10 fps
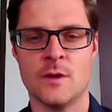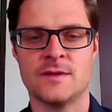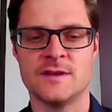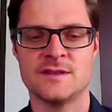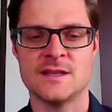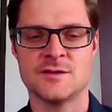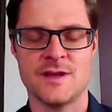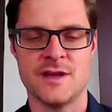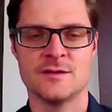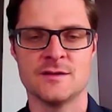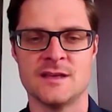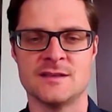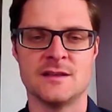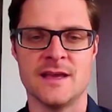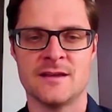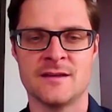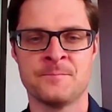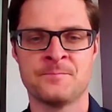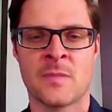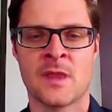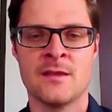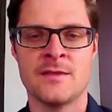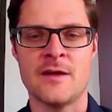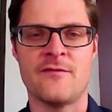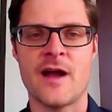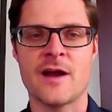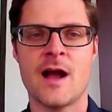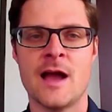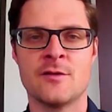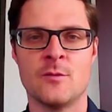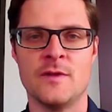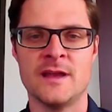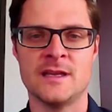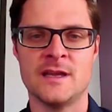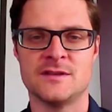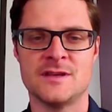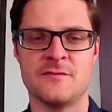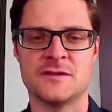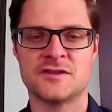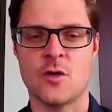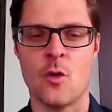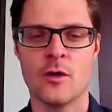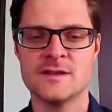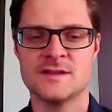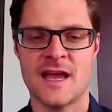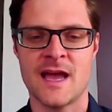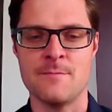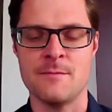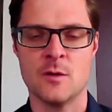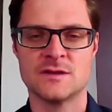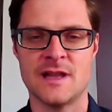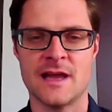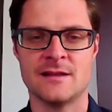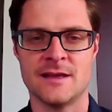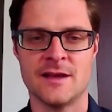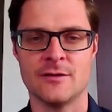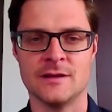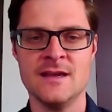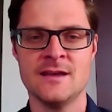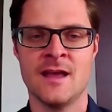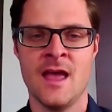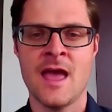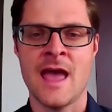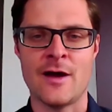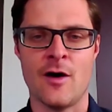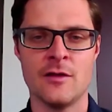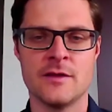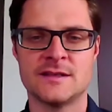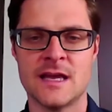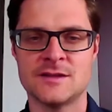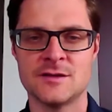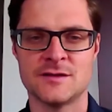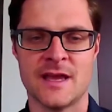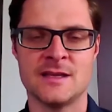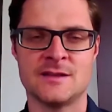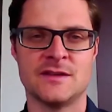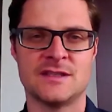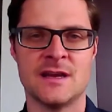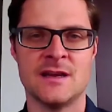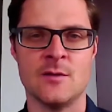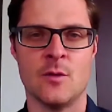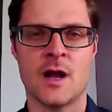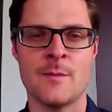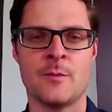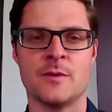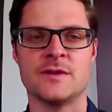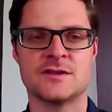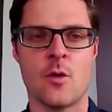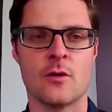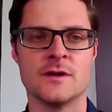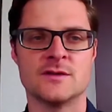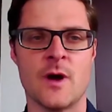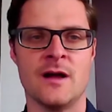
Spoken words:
that what the sensor hears is a leak. That fire hydrant will then give itself a score and say, I most likely hear a leak, and all the sensors in its vicinity will come up with a score as